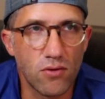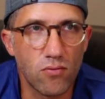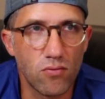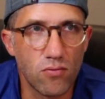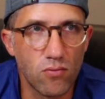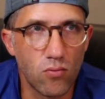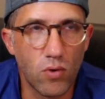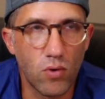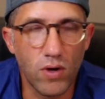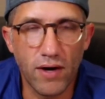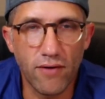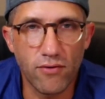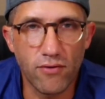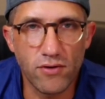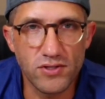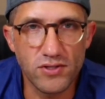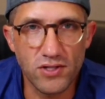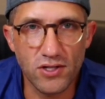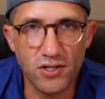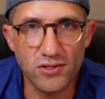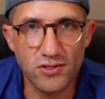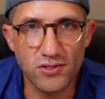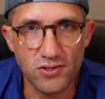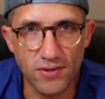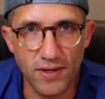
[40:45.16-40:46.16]
whatever
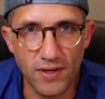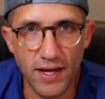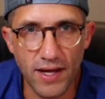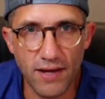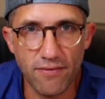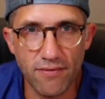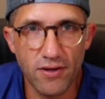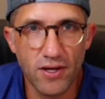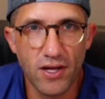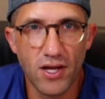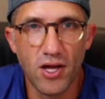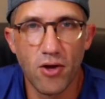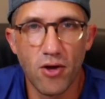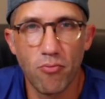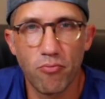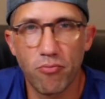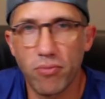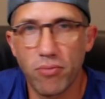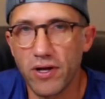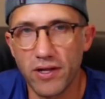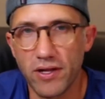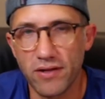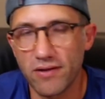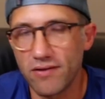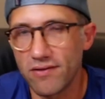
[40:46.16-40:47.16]
results you have.
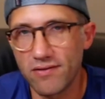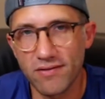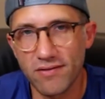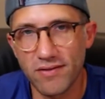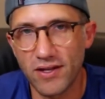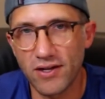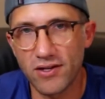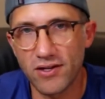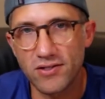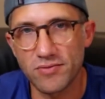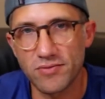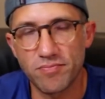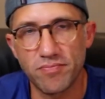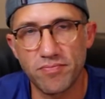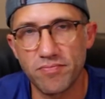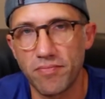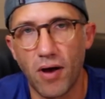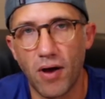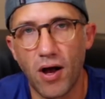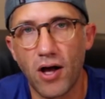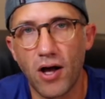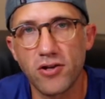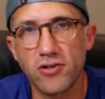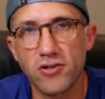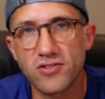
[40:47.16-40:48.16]
But there's
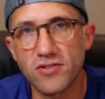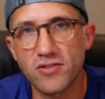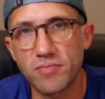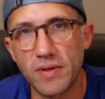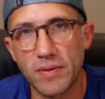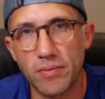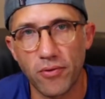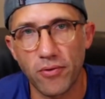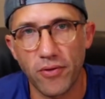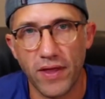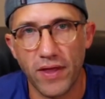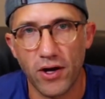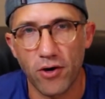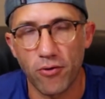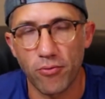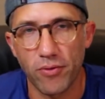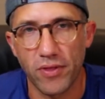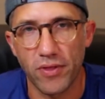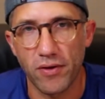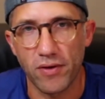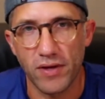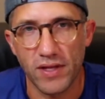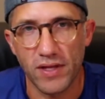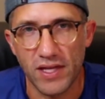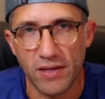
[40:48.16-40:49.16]
hundreds of people that open
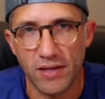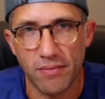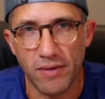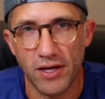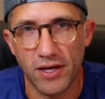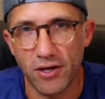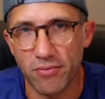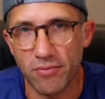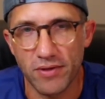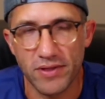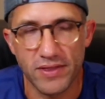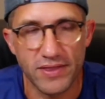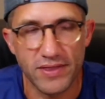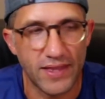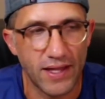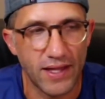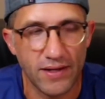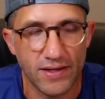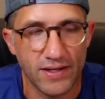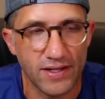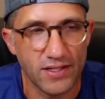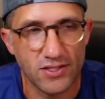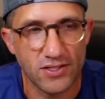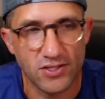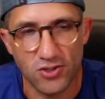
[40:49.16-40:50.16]
their email, but they
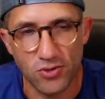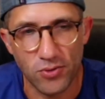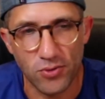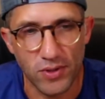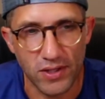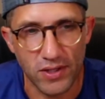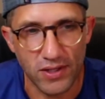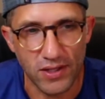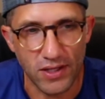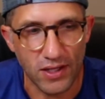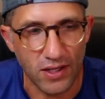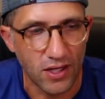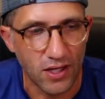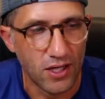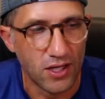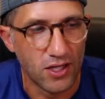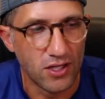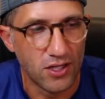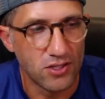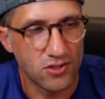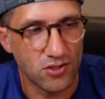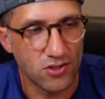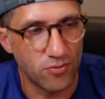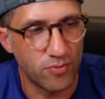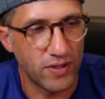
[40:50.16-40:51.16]
didn't do anything.
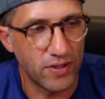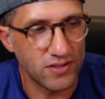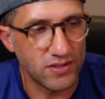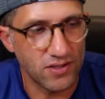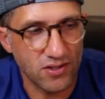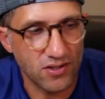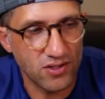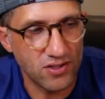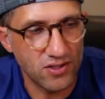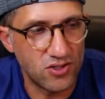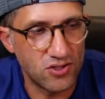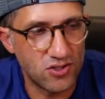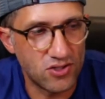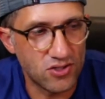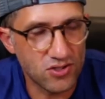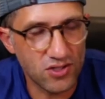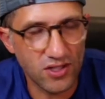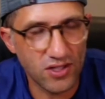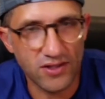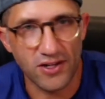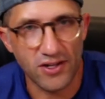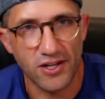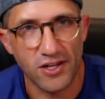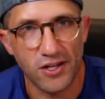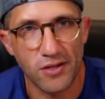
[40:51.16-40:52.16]
So basically, do you just let
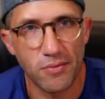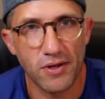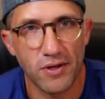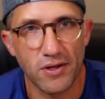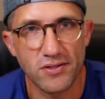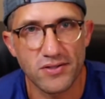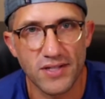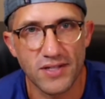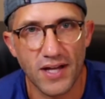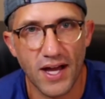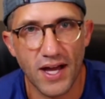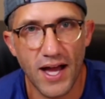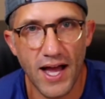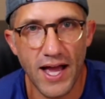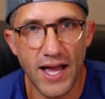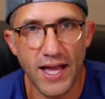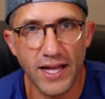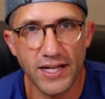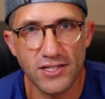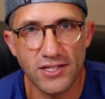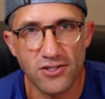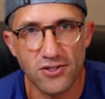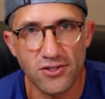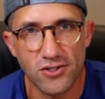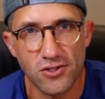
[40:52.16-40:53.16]
their email die?
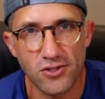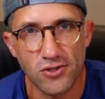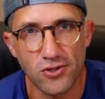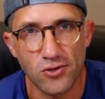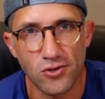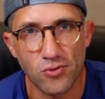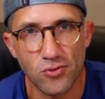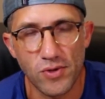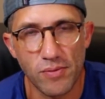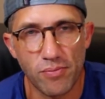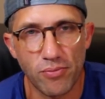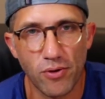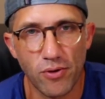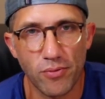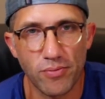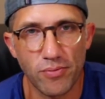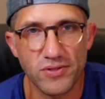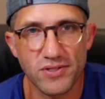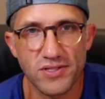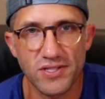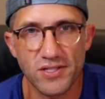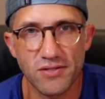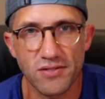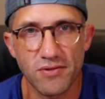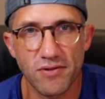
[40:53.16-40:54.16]
Do you
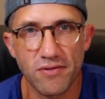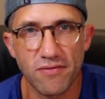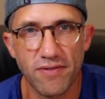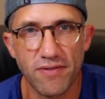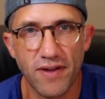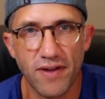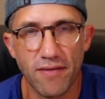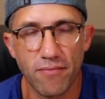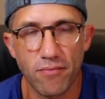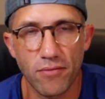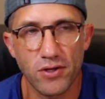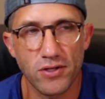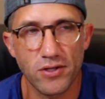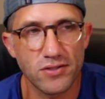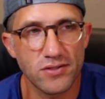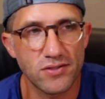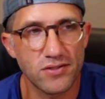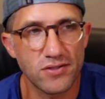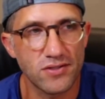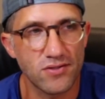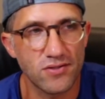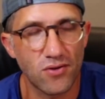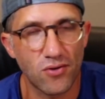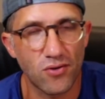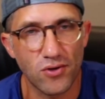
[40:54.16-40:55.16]
repurpose them in 5
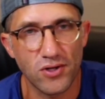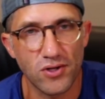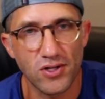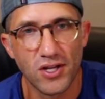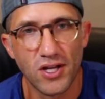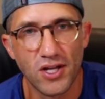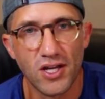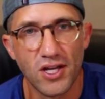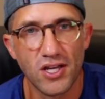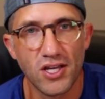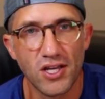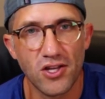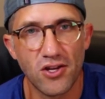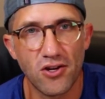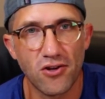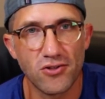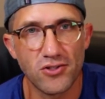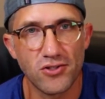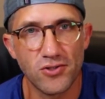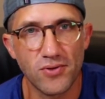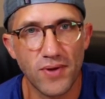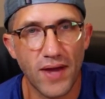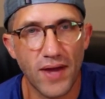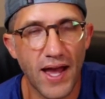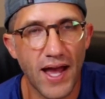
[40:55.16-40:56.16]
months? Or,
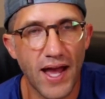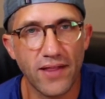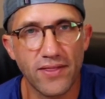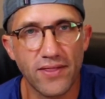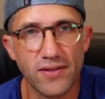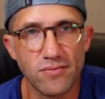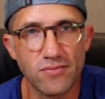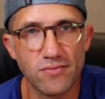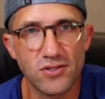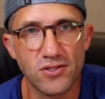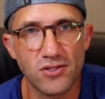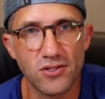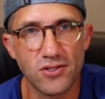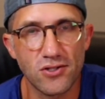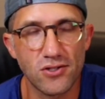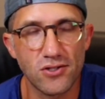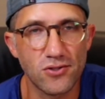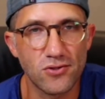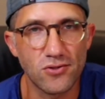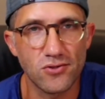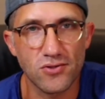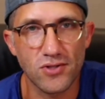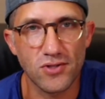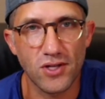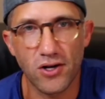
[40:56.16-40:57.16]
do you add them to your
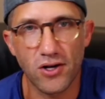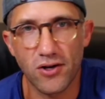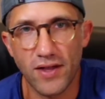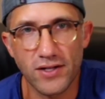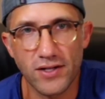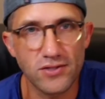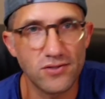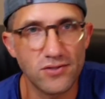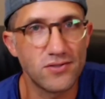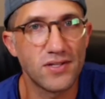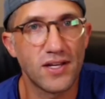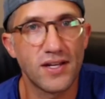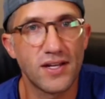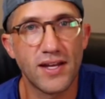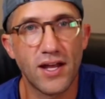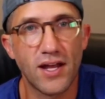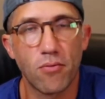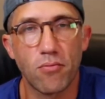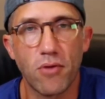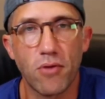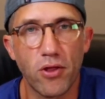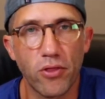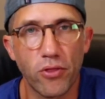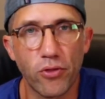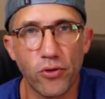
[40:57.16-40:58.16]
newsletter that you send out
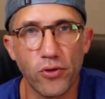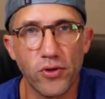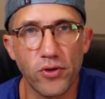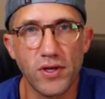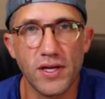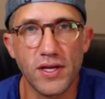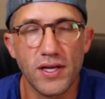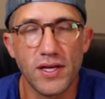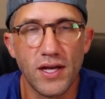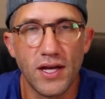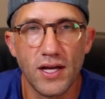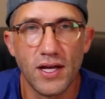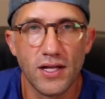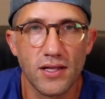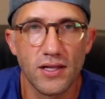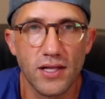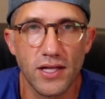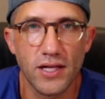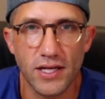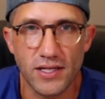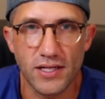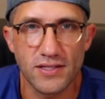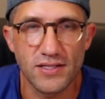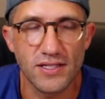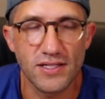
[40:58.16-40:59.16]
monthly?
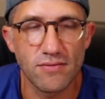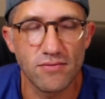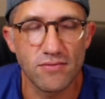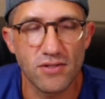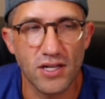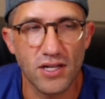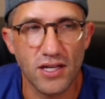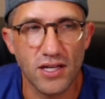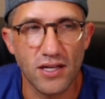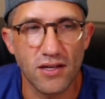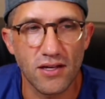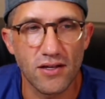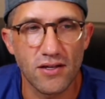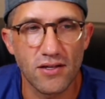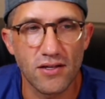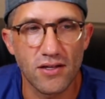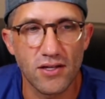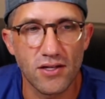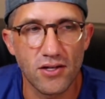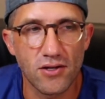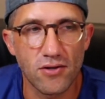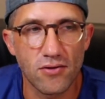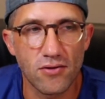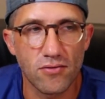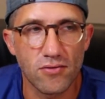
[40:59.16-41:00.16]
Like it seems like,
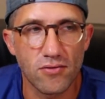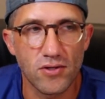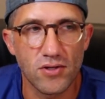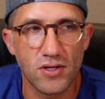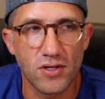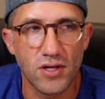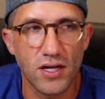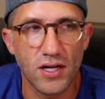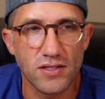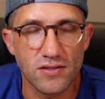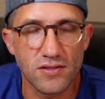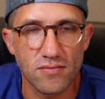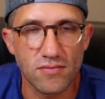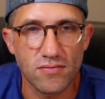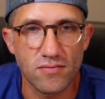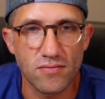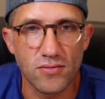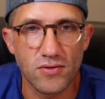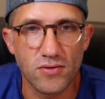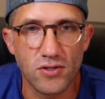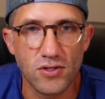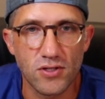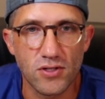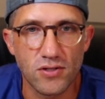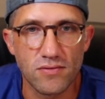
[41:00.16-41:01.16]
you got some
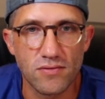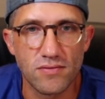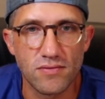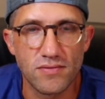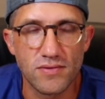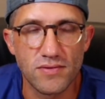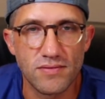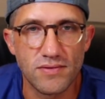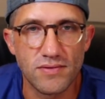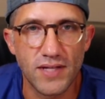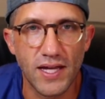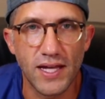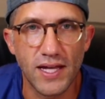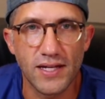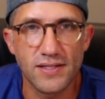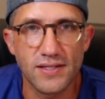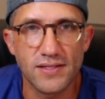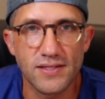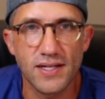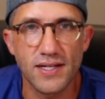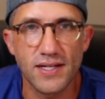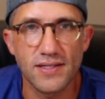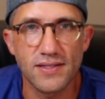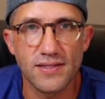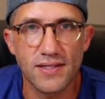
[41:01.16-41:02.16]
good data
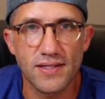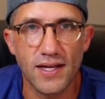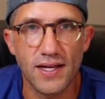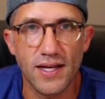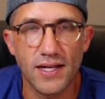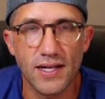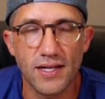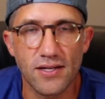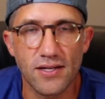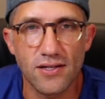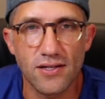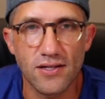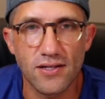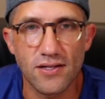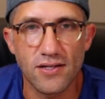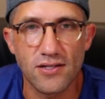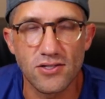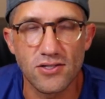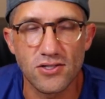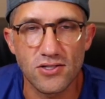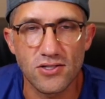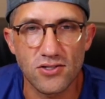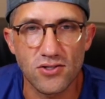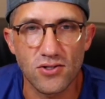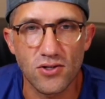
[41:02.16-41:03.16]
sets that could
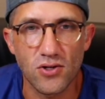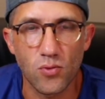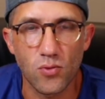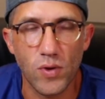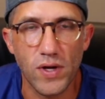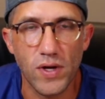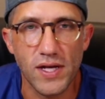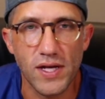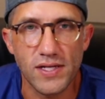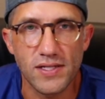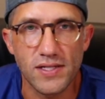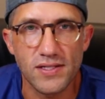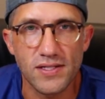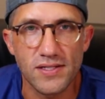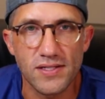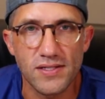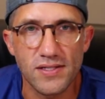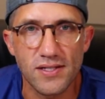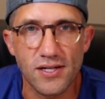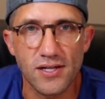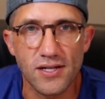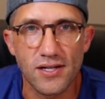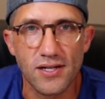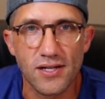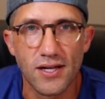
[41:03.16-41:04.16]
just go to waste. Is
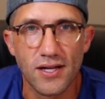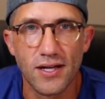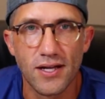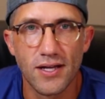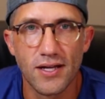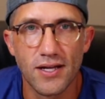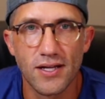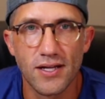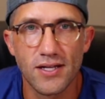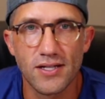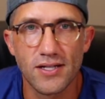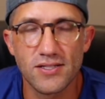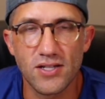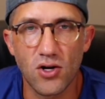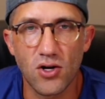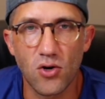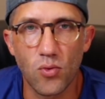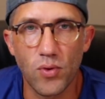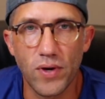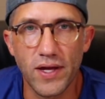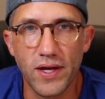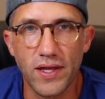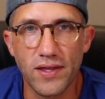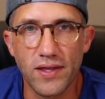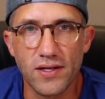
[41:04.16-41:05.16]
there a
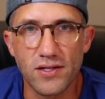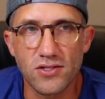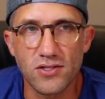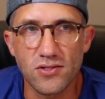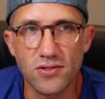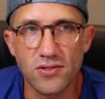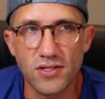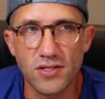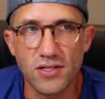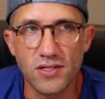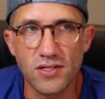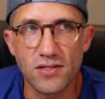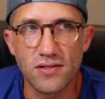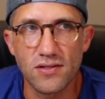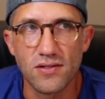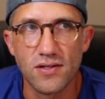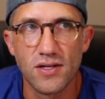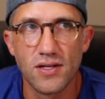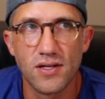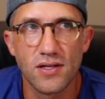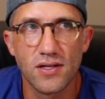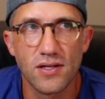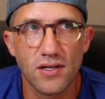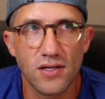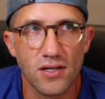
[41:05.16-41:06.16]
way that you could,
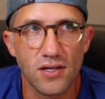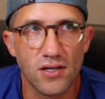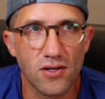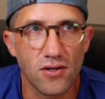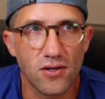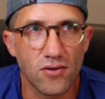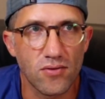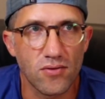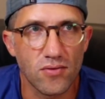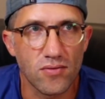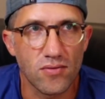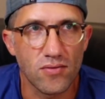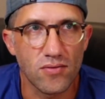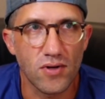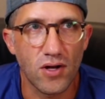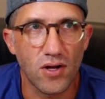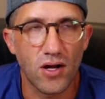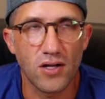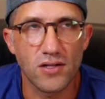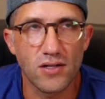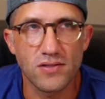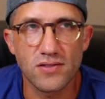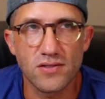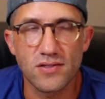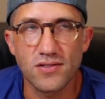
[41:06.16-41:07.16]

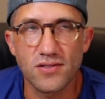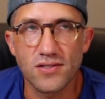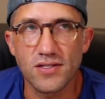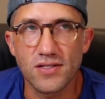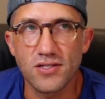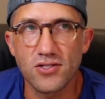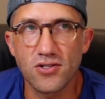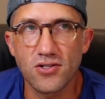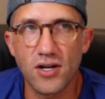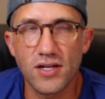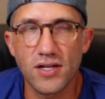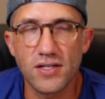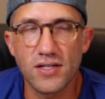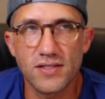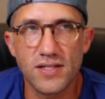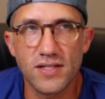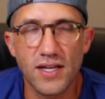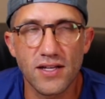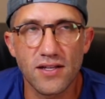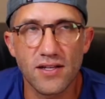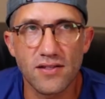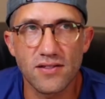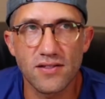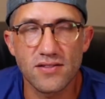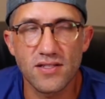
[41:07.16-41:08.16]
constantly try and stay
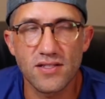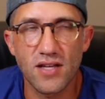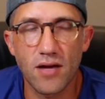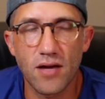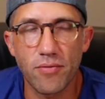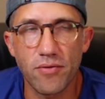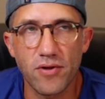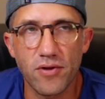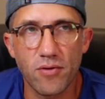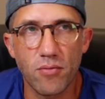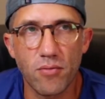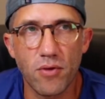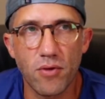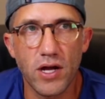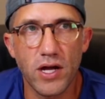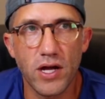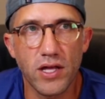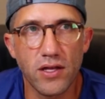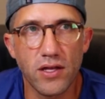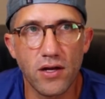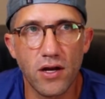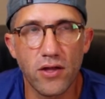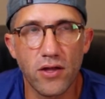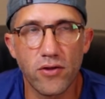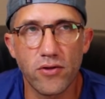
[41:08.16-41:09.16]
on the top of their
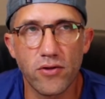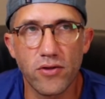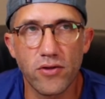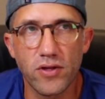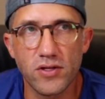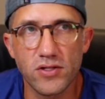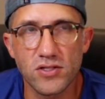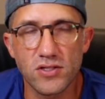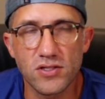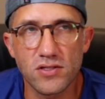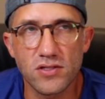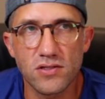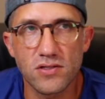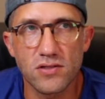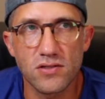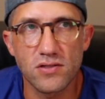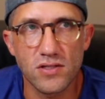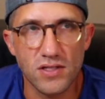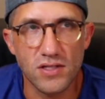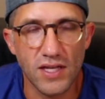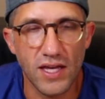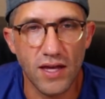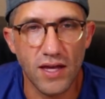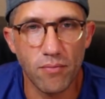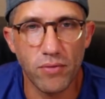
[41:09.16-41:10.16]
mind other than just the
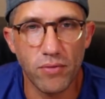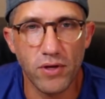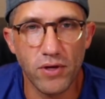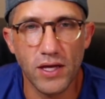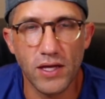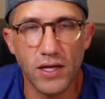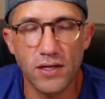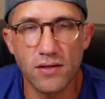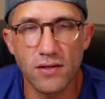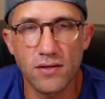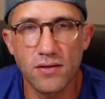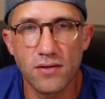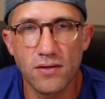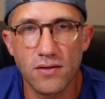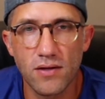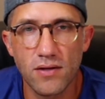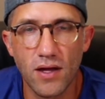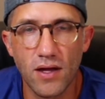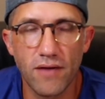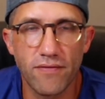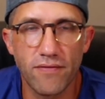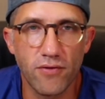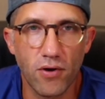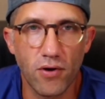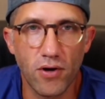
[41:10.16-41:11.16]
campaign
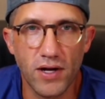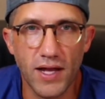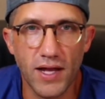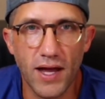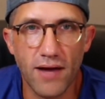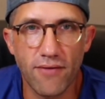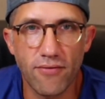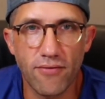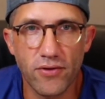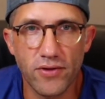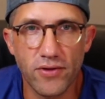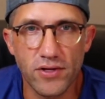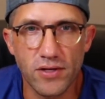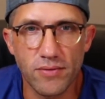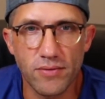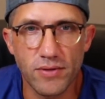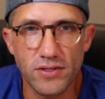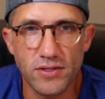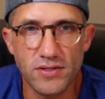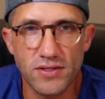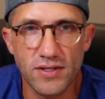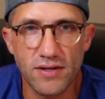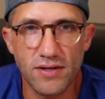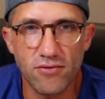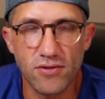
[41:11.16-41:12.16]
if you already have all their
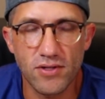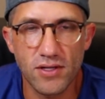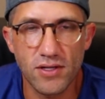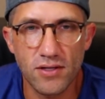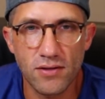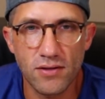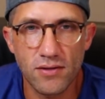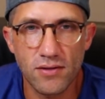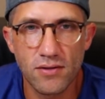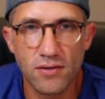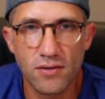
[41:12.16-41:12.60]
emails and everything?